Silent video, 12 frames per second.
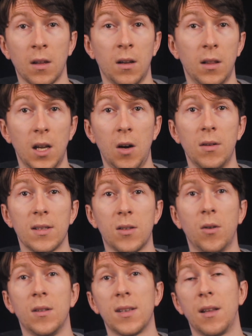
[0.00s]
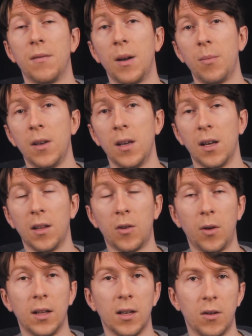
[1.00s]
Now let's go inside Vapi and
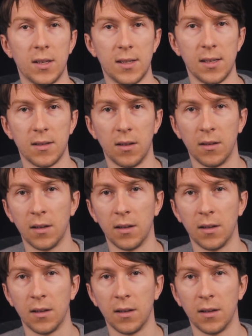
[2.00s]
create our assistant.